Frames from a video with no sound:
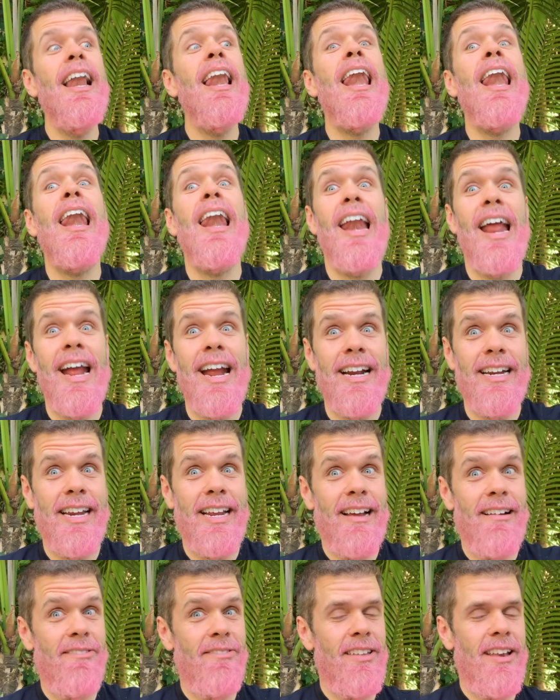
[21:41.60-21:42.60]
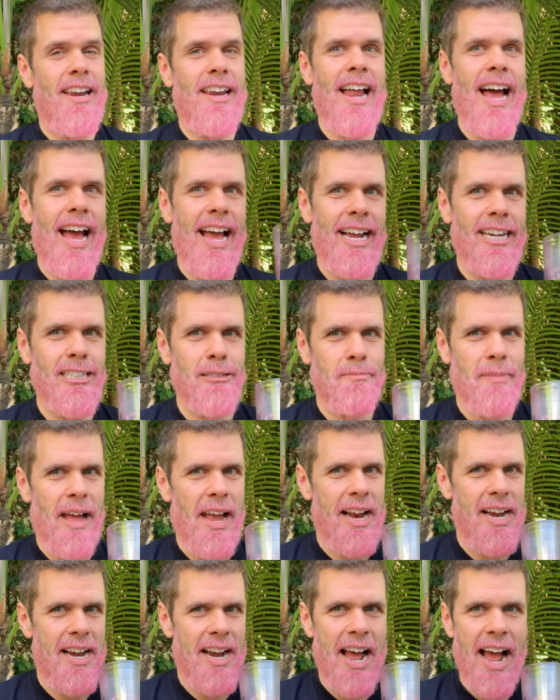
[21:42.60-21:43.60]
lady of the night
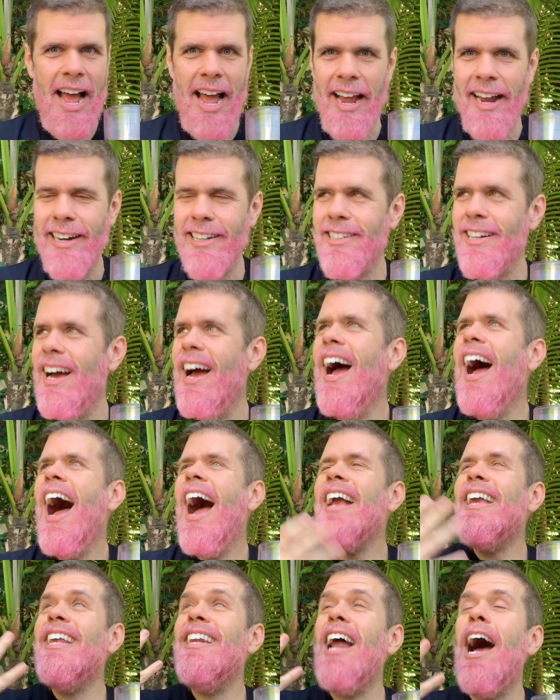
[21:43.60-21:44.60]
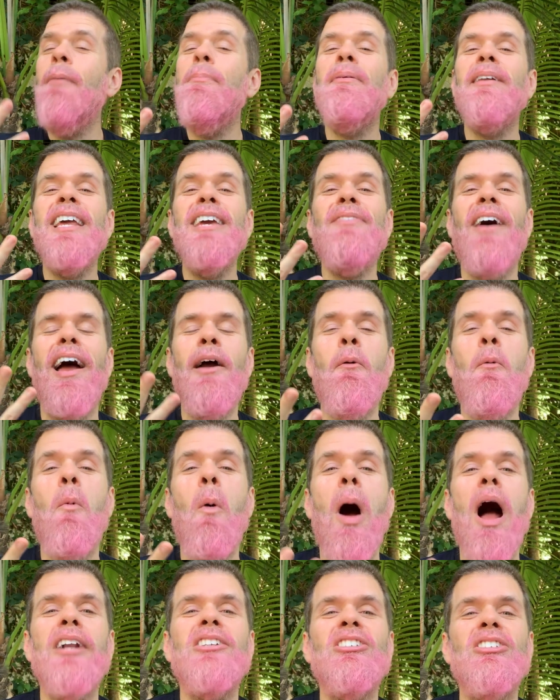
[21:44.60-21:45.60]
by night? I cannot believe I
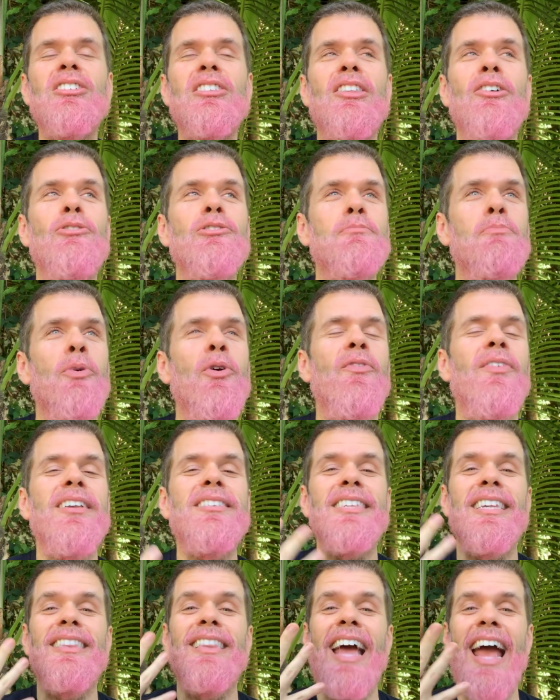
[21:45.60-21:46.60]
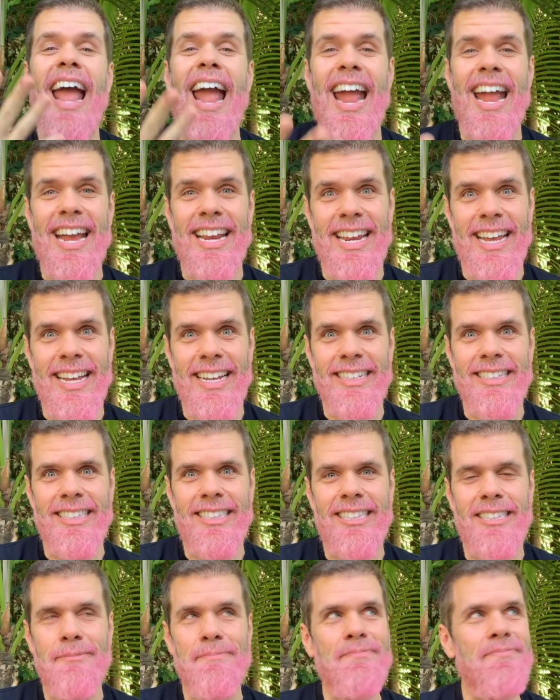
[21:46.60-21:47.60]
watched those movies in the
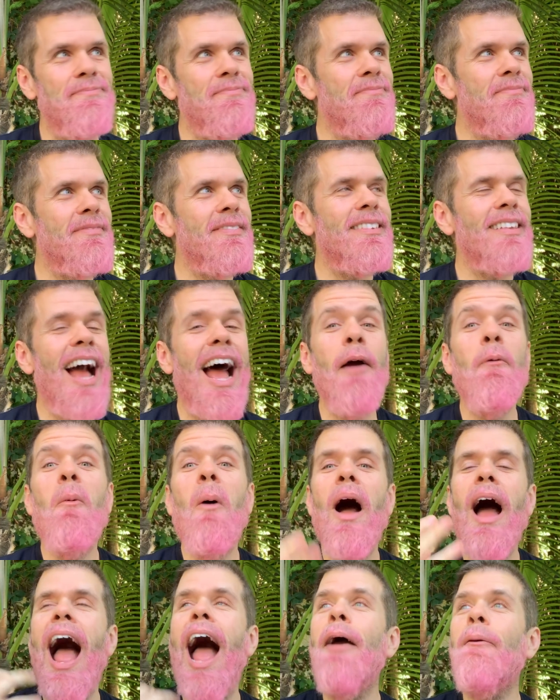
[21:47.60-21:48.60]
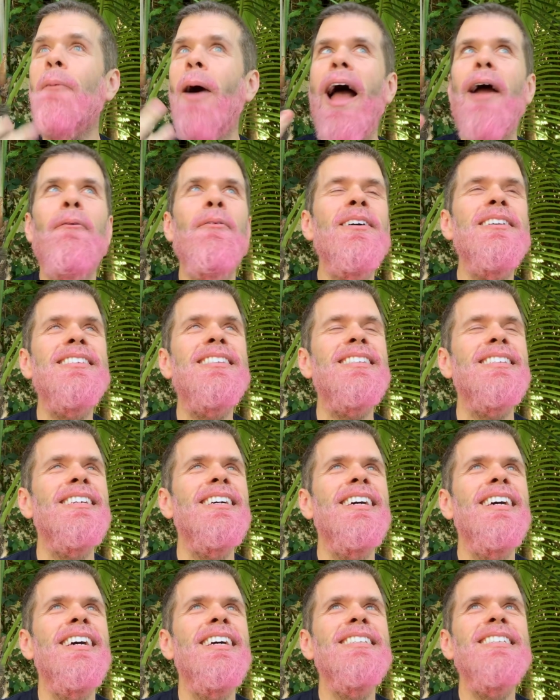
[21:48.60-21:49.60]
80s. I, I, I was
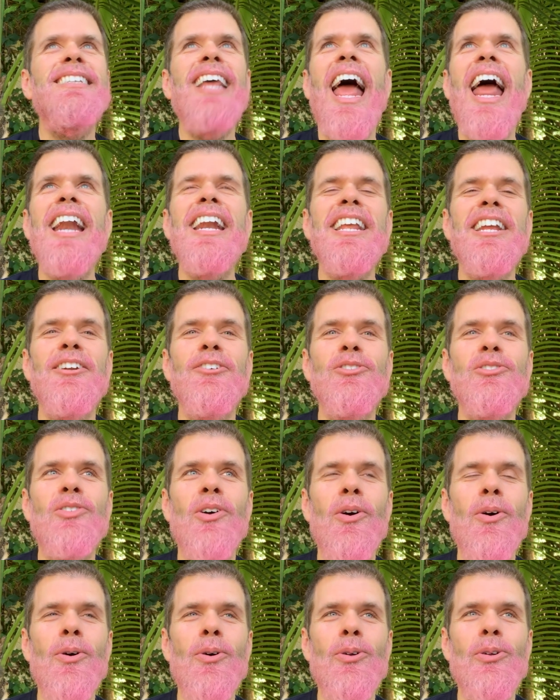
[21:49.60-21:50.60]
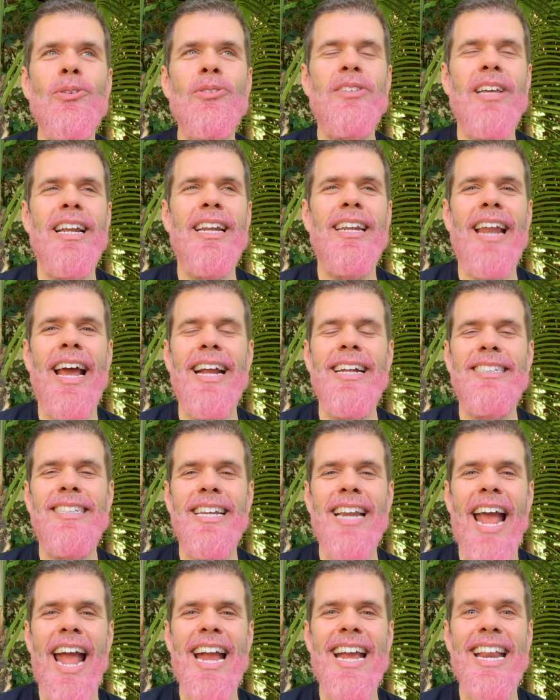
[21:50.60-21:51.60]
10 years old in
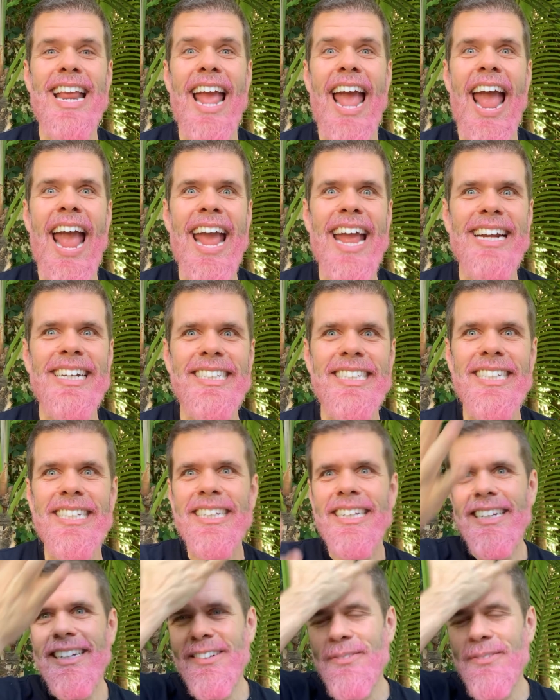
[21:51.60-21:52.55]
1988.